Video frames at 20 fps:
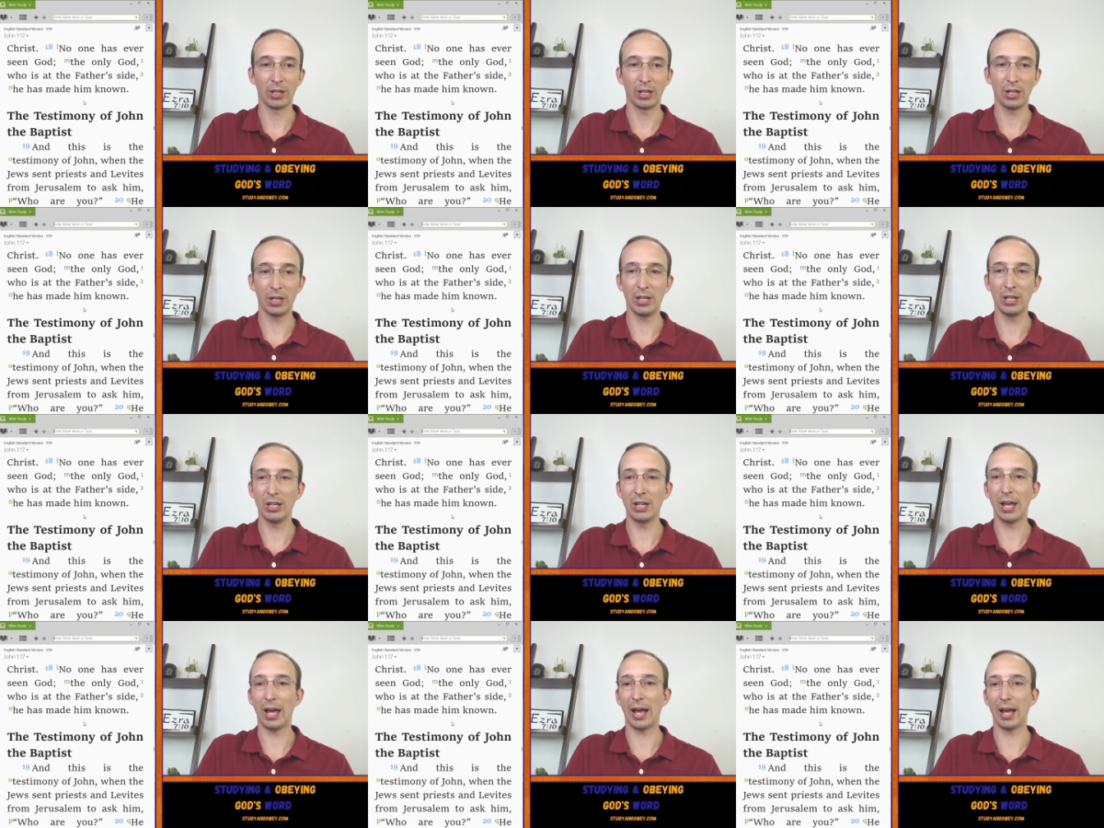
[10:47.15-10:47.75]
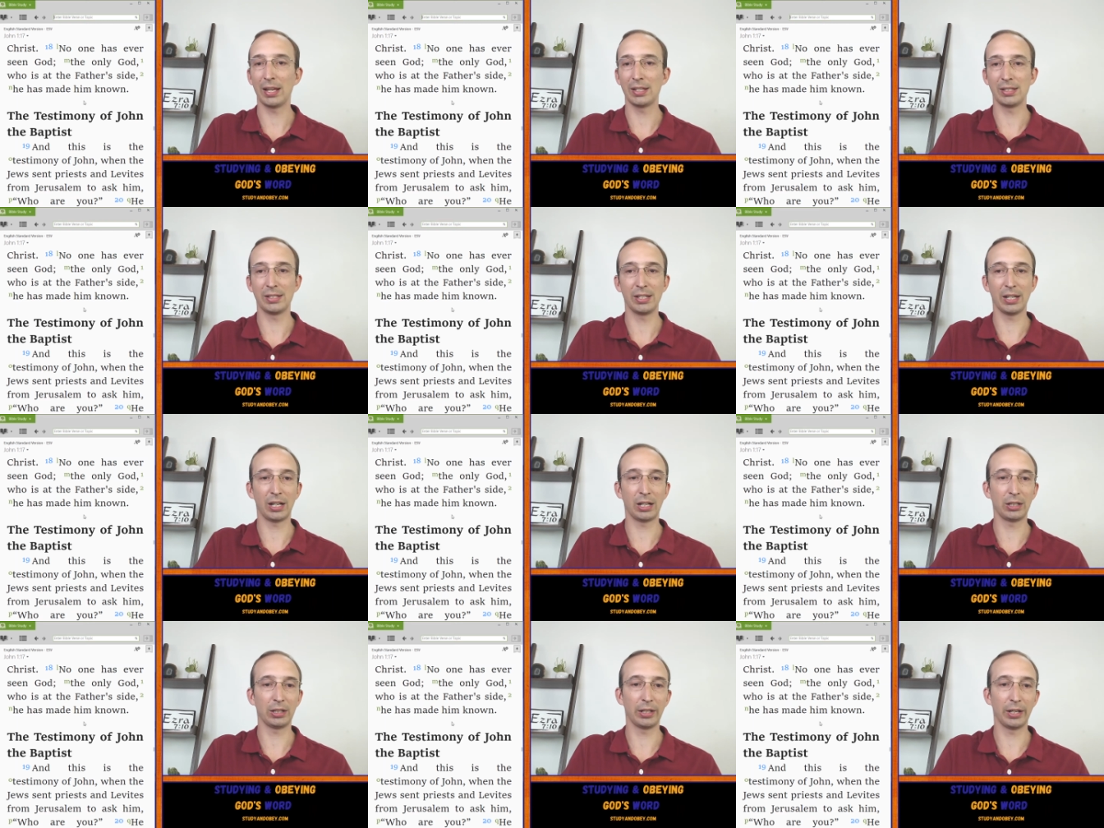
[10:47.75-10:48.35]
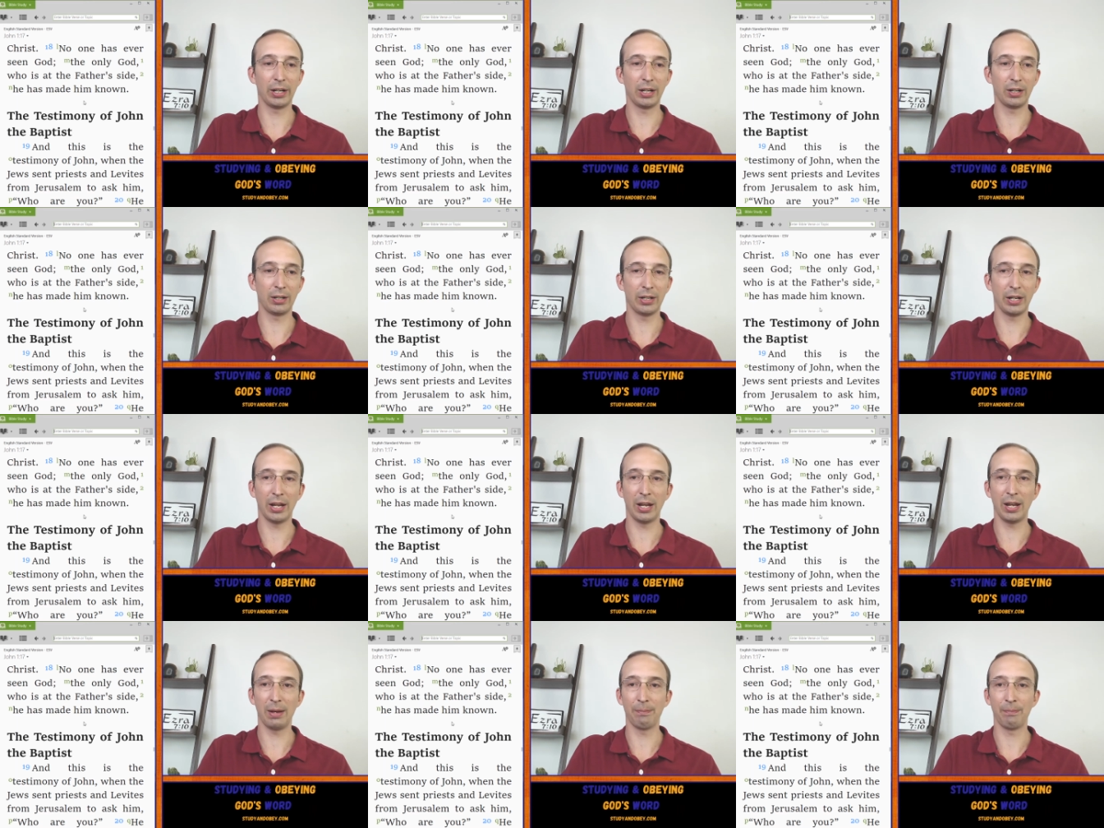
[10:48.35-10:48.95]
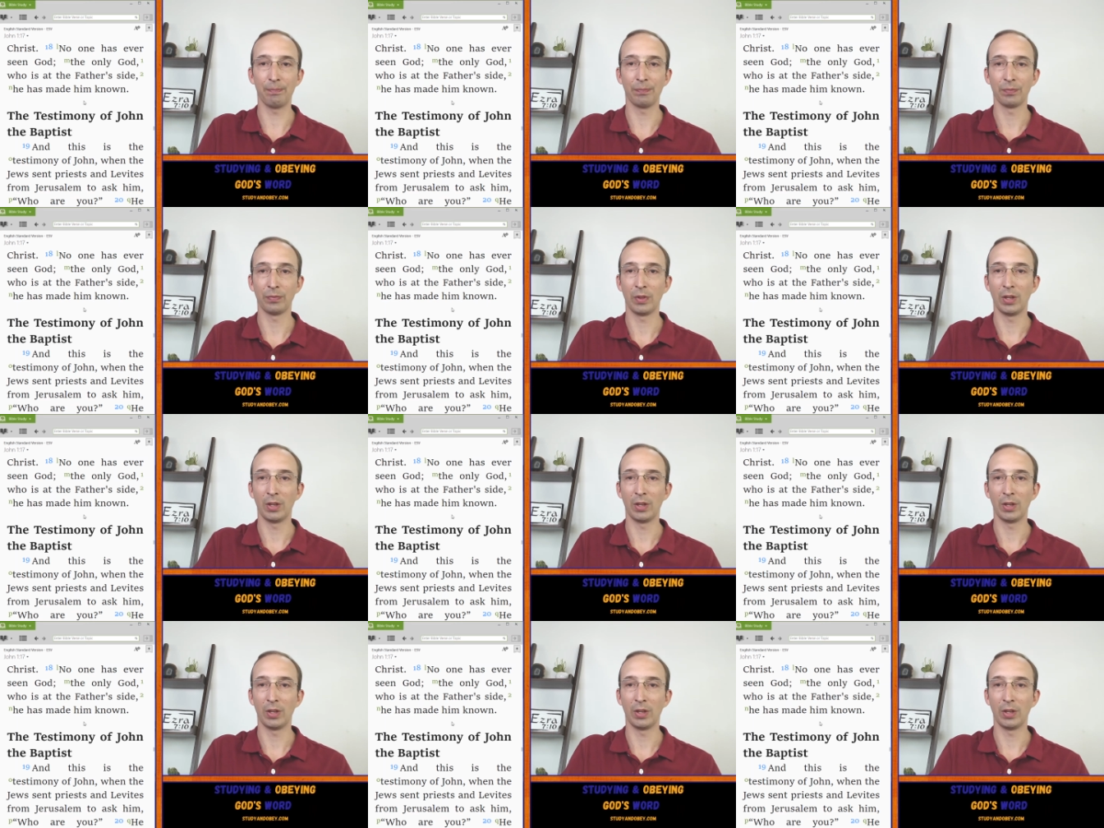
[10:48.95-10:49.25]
He has declared him.